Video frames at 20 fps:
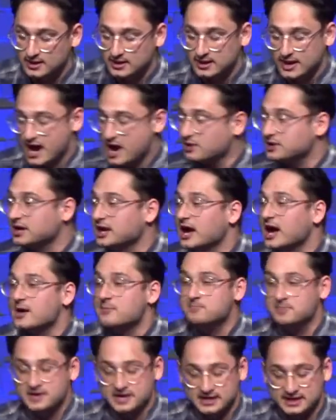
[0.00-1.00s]
How can I
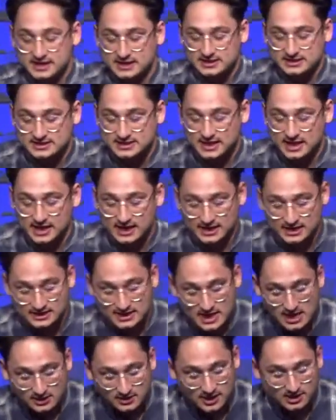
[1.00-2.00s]
be content
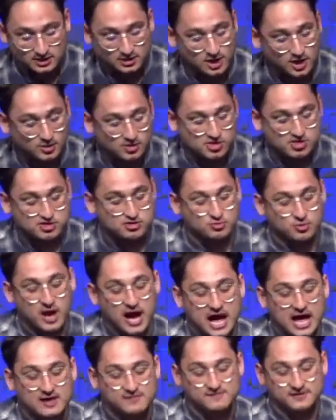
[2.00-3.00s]
let alone
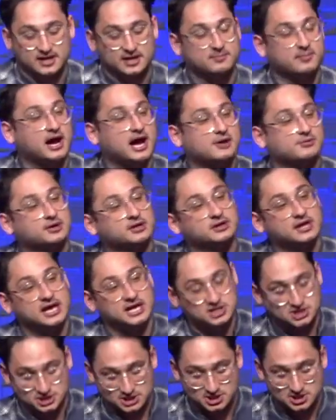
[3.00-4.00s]
thriving in my
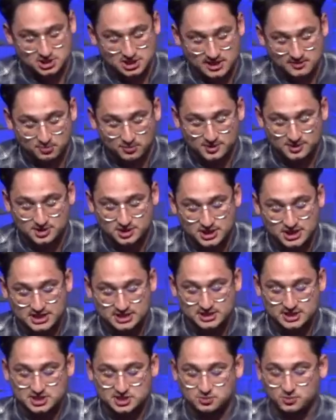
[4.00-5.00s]
relationship with
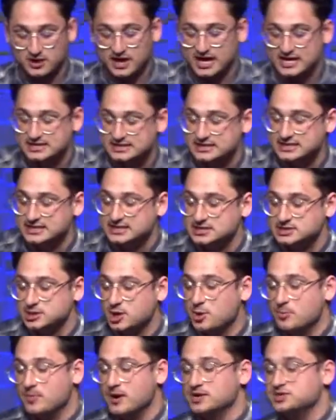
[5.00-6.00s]
Jesus when I see
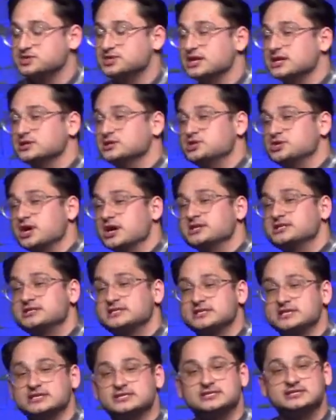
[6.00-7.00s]
so much
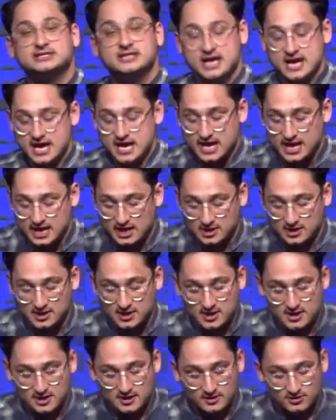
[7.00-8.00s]
injustice in
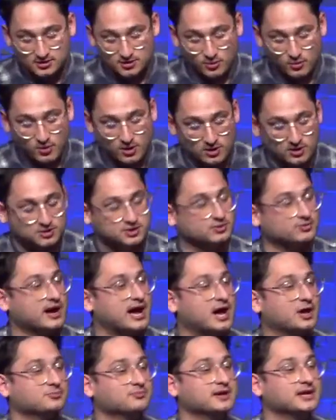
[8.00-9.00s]
the world
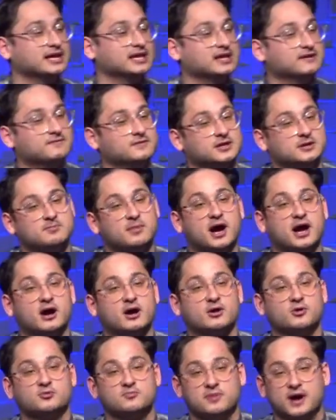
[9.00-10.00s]
around me and even in my
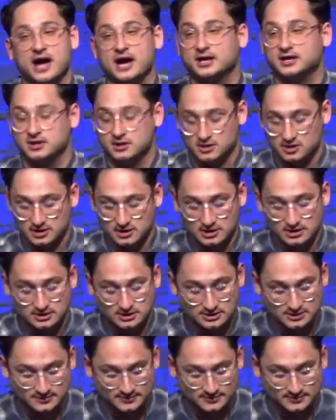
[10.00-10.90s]
own backyard.